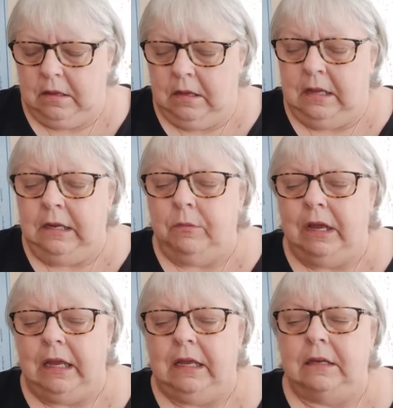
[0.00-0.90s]

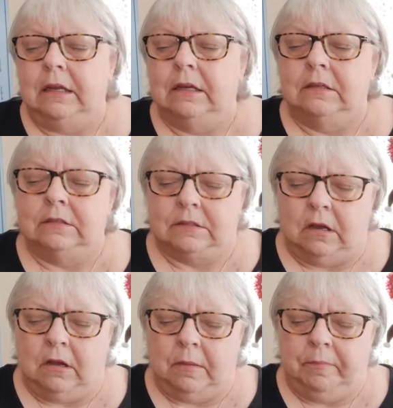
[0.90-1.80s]
Anyway, it is
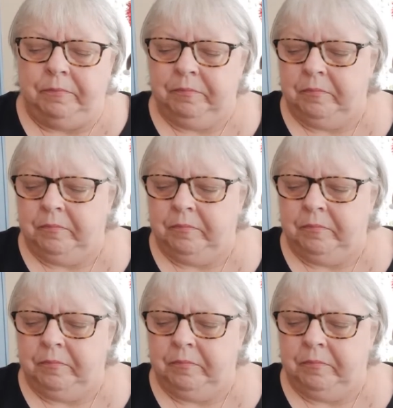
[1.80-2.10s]
um,